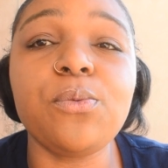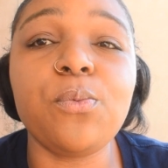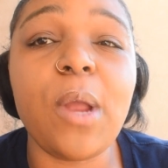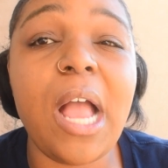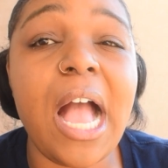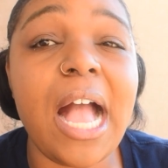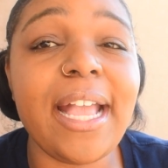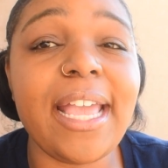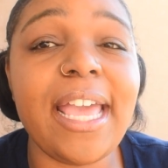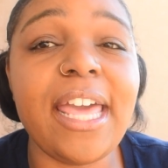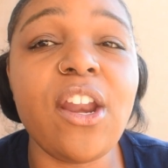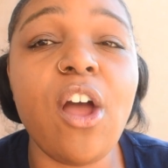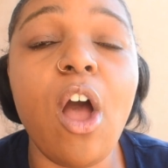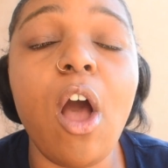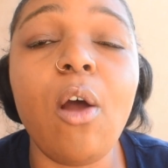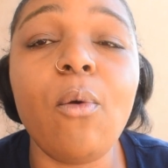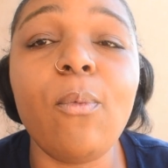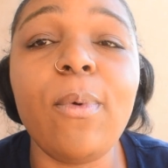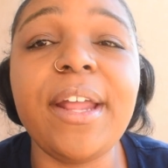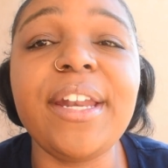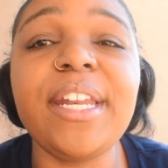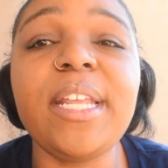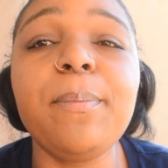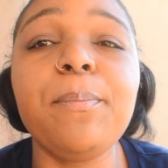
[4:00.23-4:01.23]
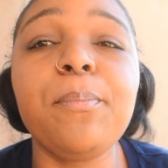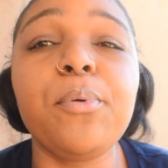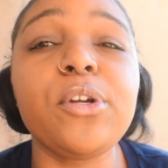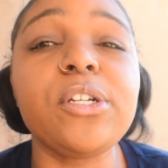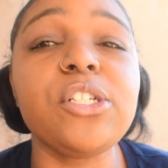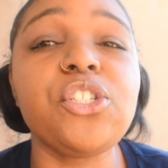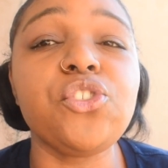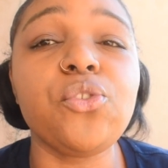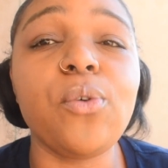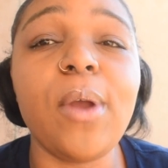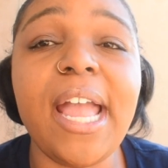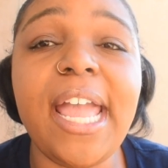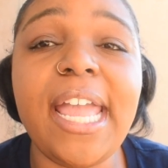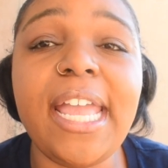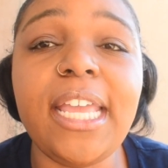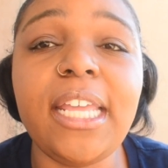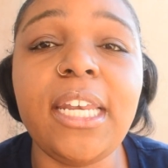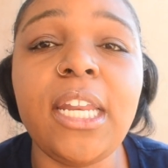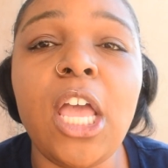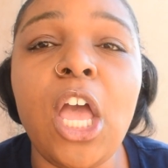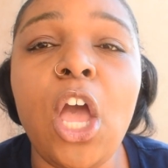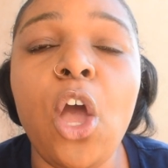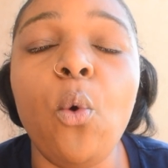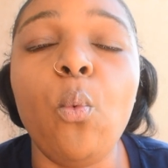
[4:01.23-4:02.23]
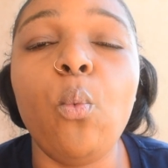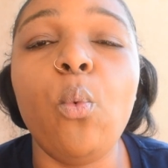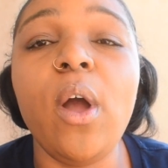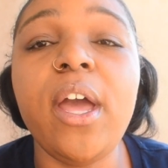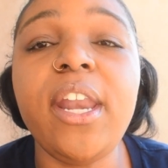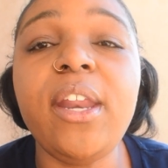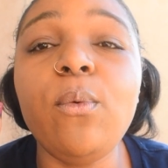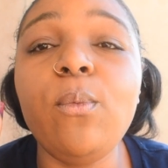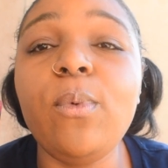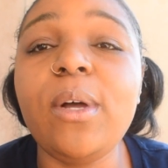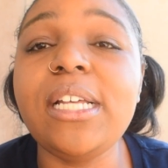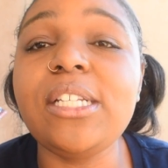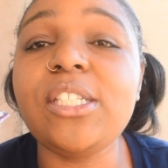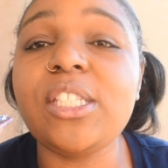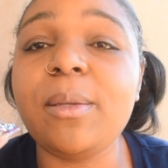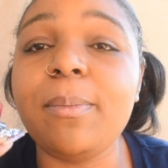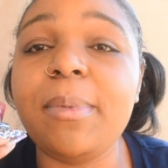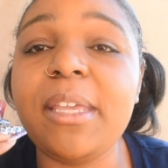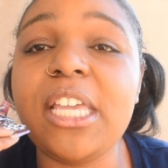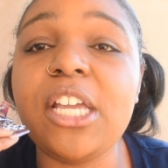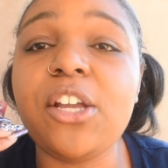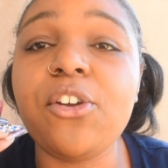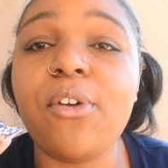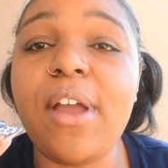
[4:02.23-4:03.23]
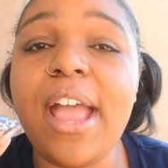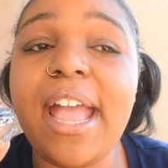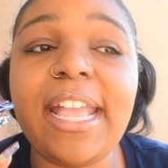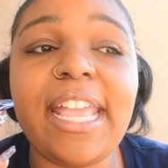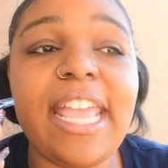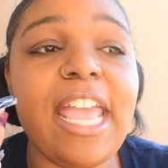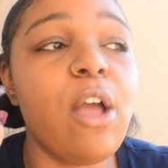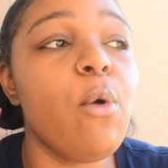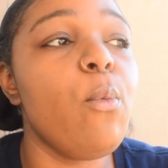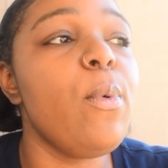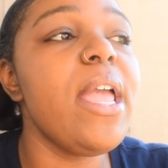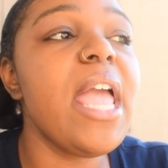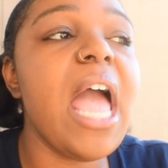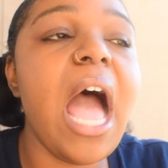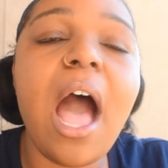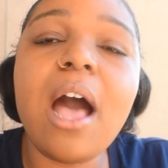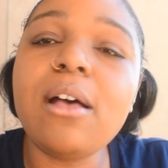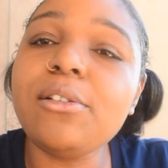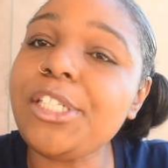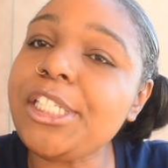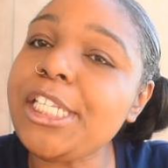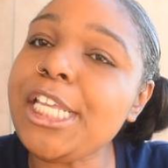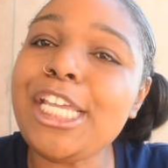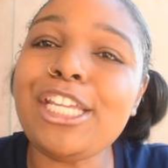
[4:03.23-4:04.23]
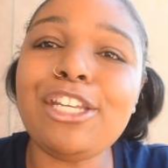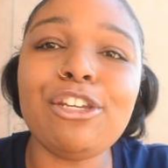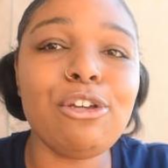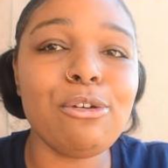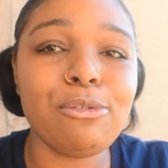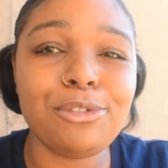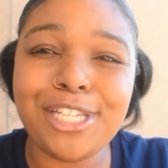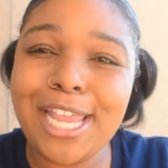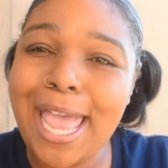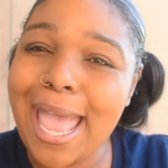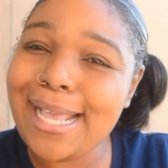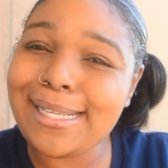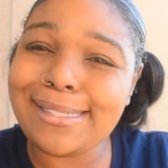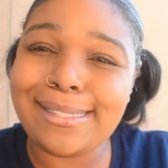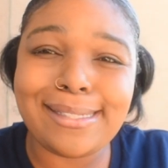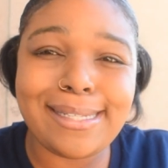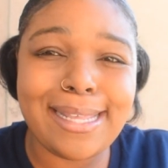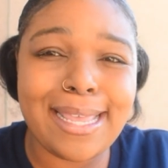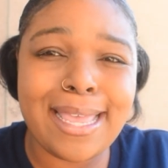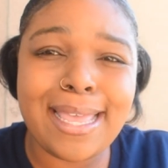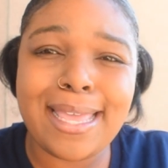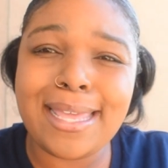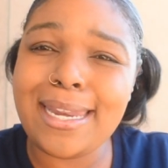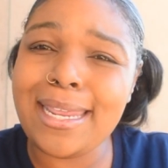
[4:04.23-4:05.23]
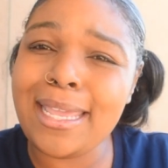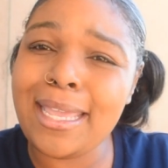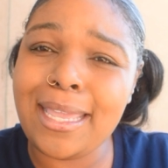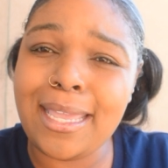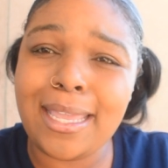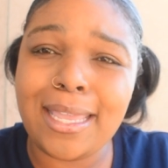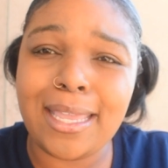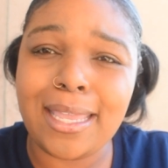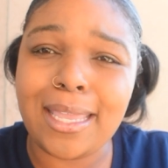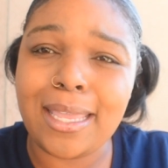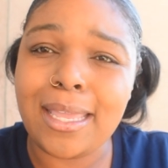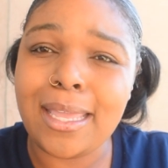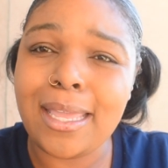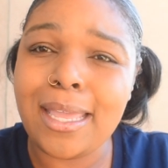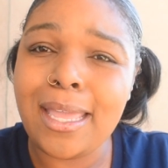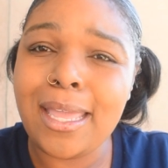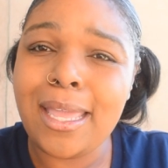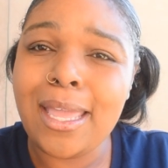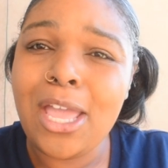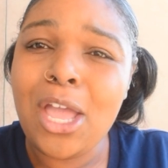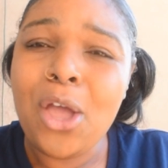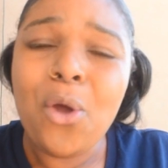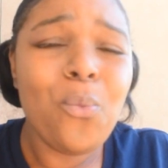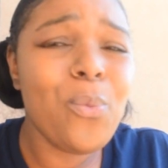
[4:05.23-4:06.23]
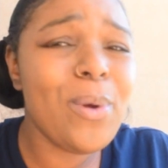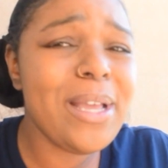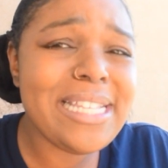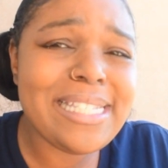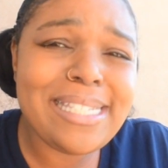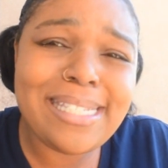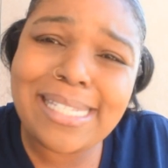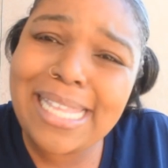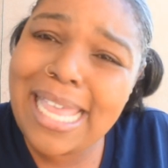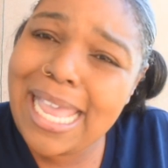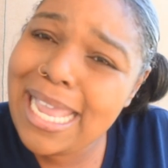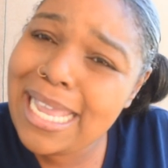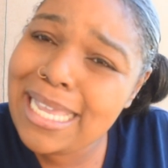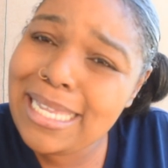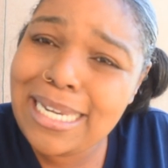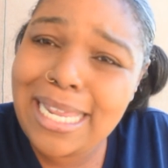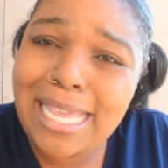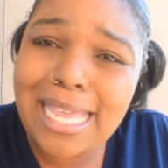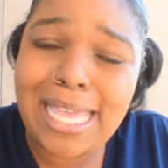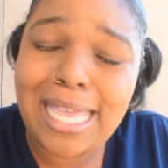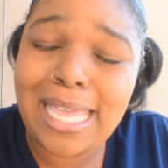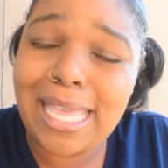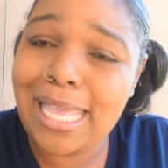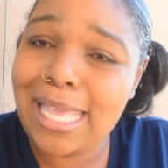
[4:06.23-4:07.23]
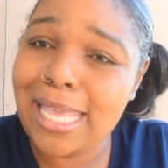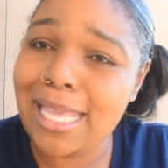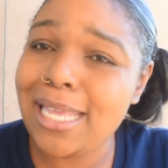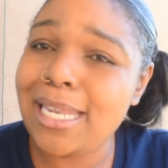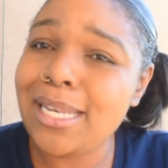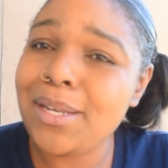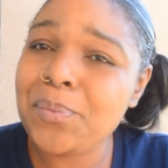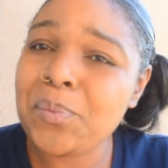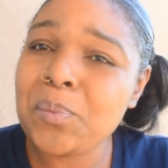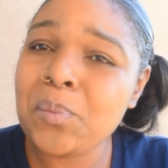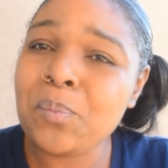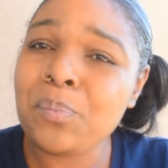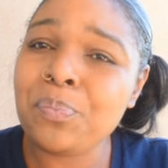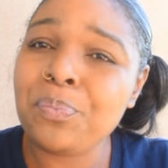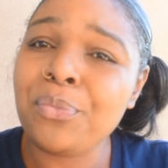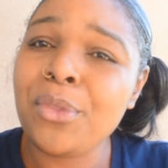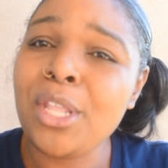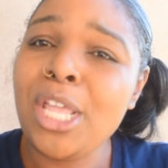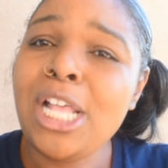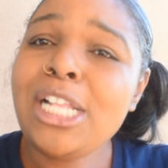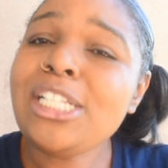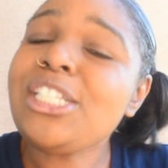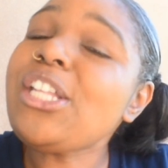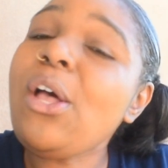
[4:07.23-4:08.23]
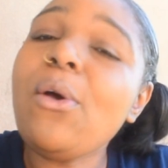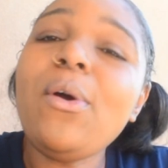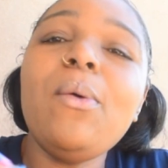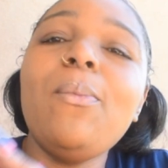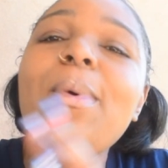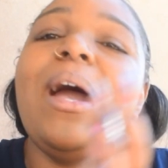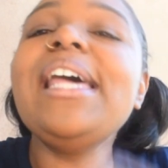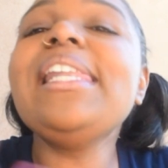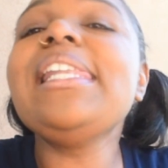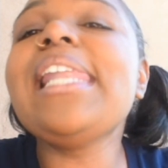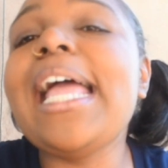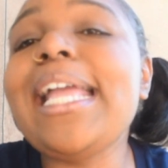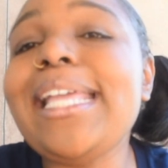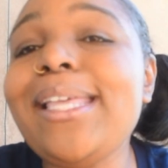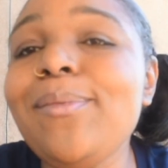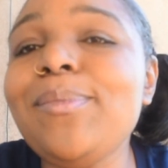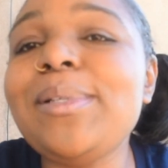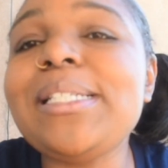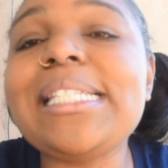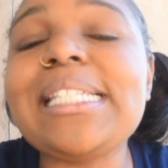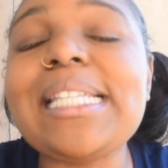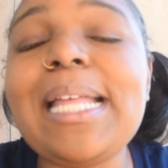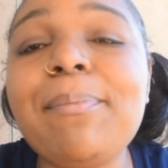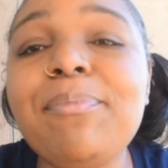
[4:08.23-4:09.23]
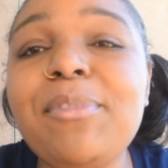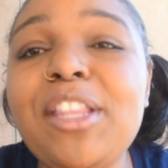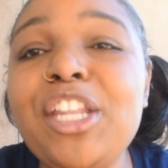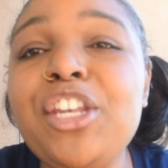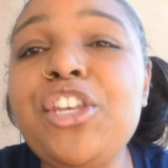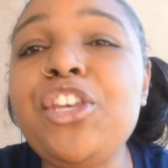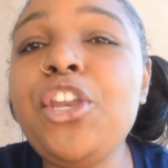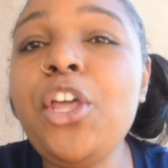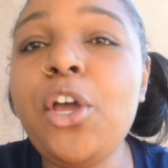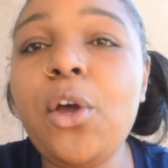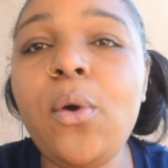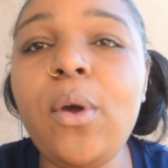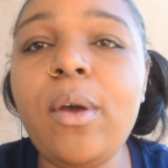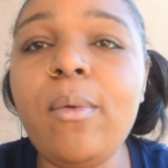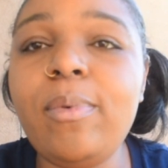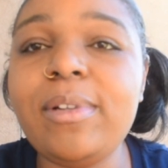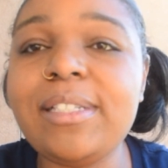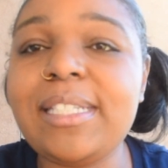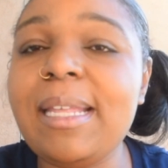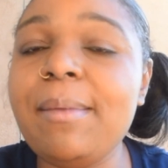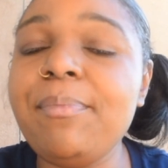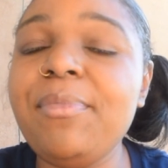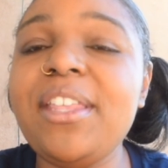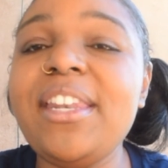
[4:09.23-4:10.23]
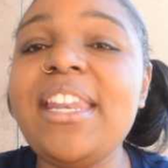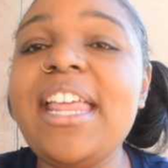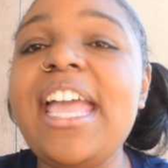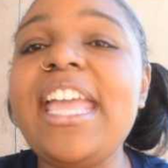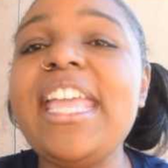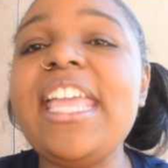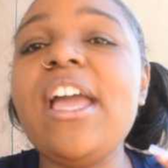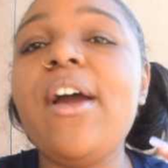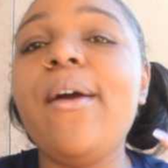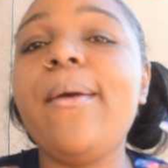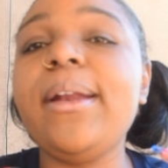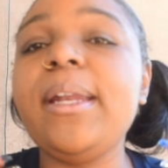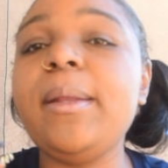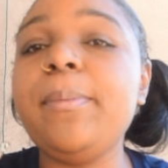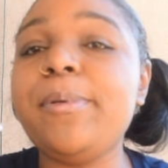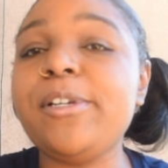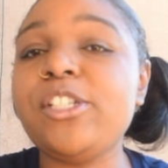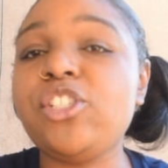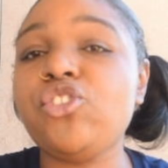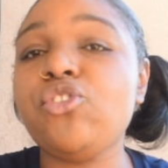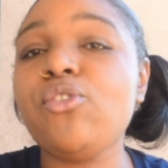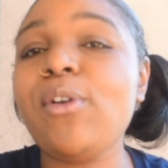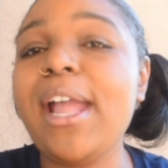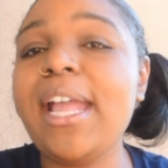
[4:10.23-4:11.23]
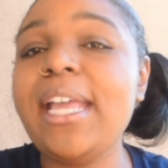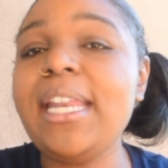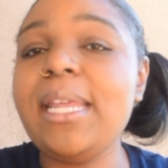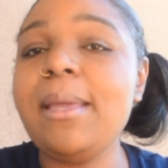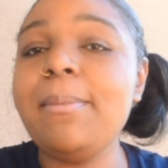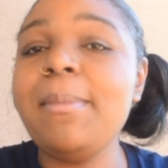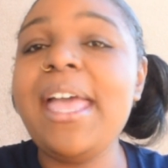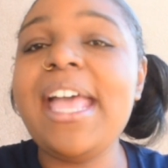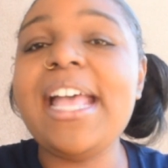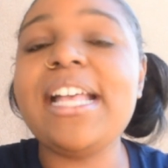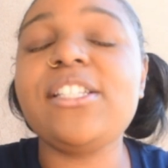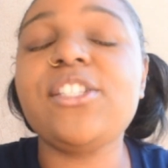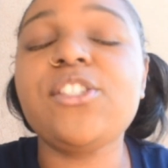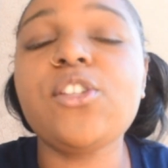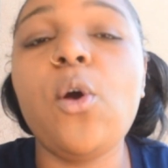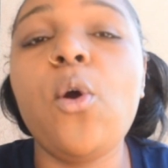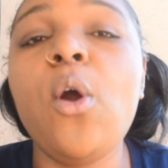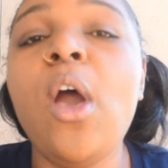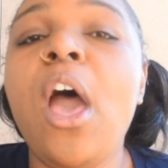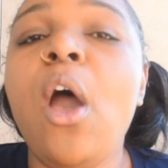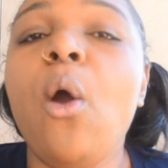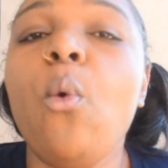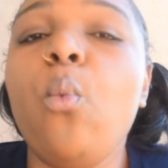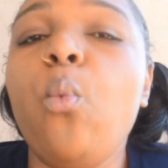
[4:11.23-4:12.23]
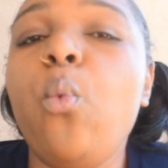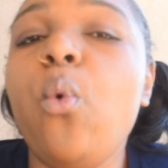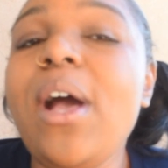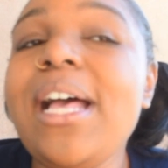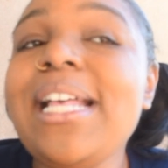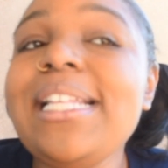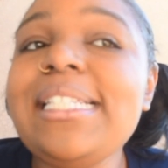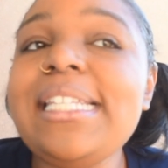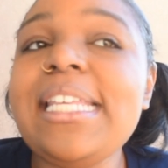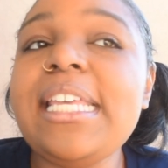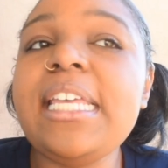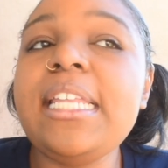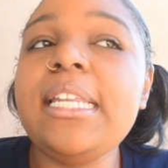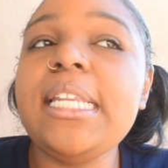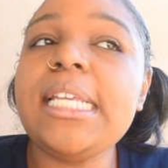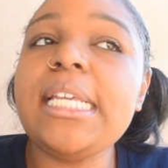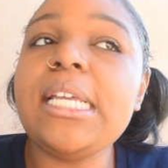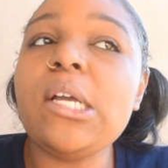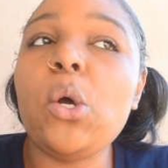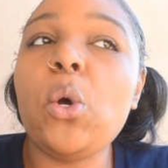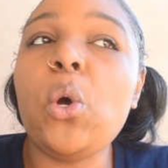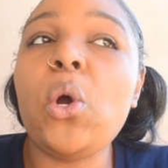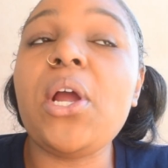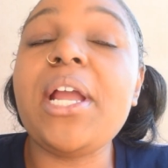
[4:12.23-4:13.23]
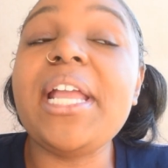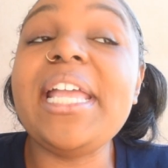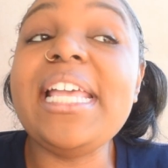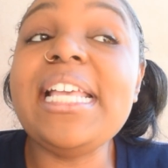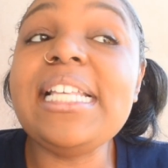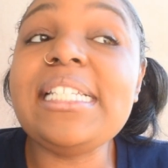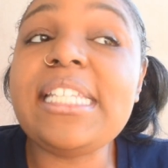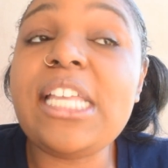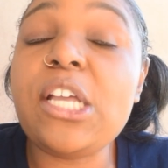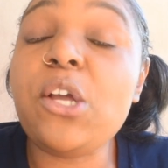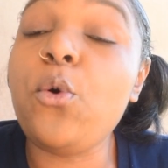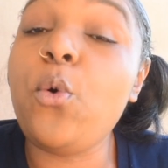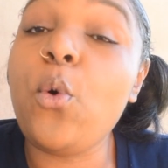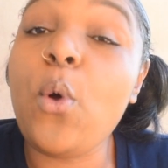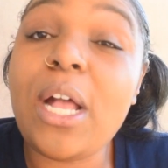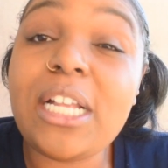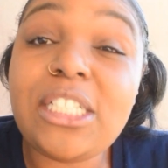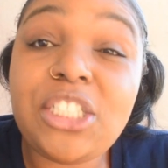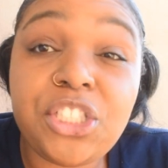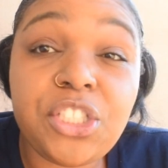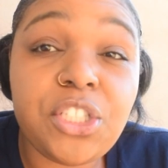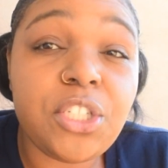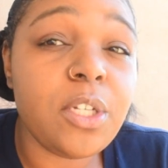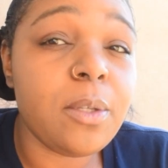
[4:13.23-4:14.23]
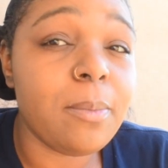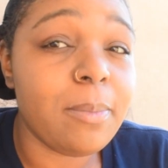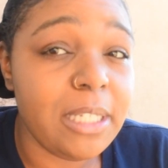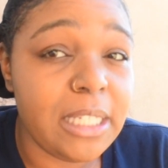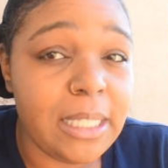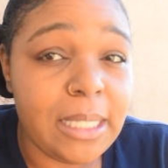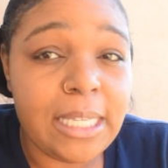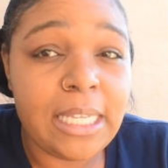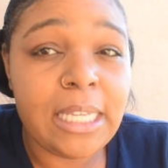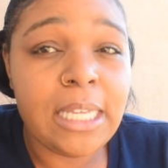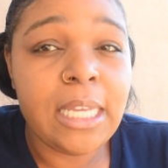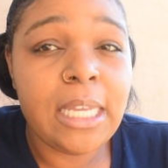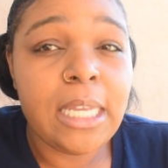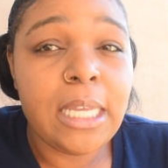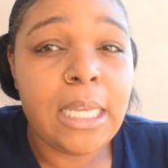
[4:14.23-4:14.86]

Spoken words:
Rock had already portrayed what it was to be a crackhead. We all seen New Jack City. We seen it. So it wasn't like it was something new. It was something that he already portrayed him as. So was it or is it questionably